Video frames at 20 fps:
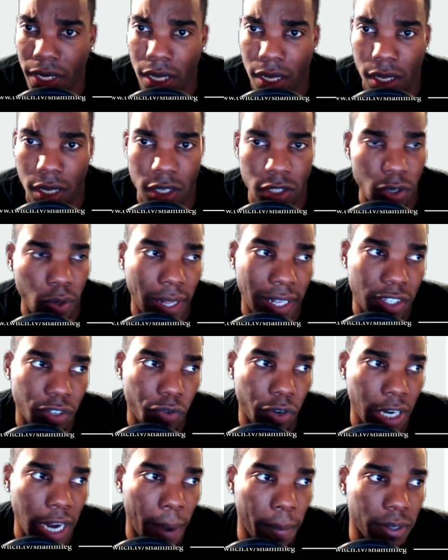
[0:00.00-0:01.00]
So that's
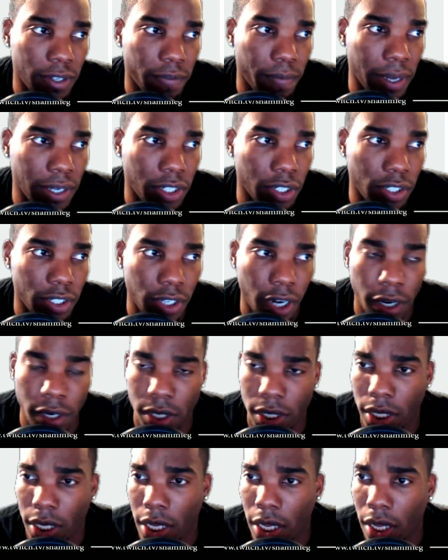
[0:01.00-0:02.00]
3 copies of Benjin Stark,
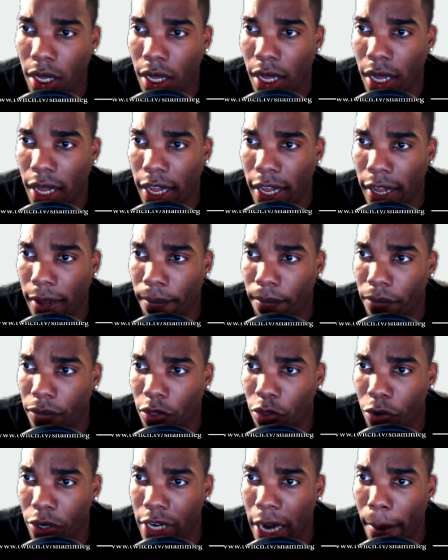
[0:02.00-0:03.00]

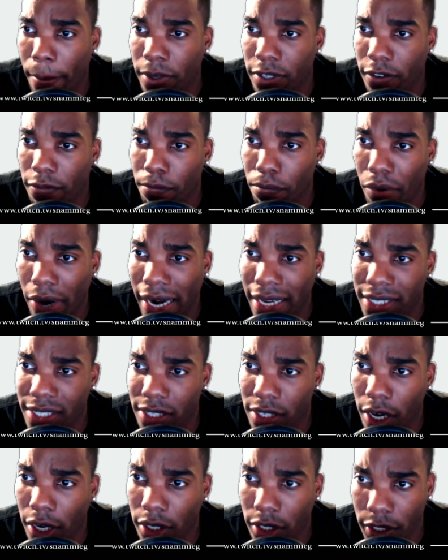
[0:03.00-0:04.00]
3 copies of Bran
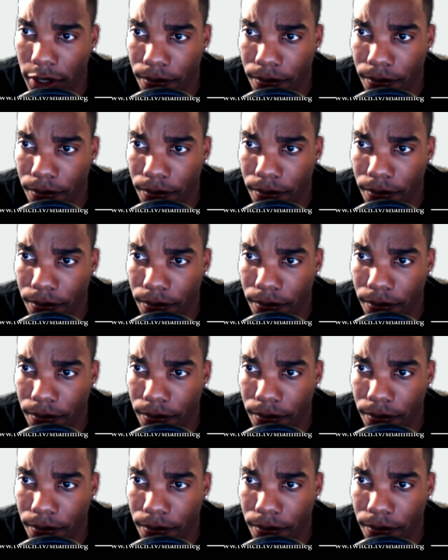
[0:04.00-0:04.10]
Stark.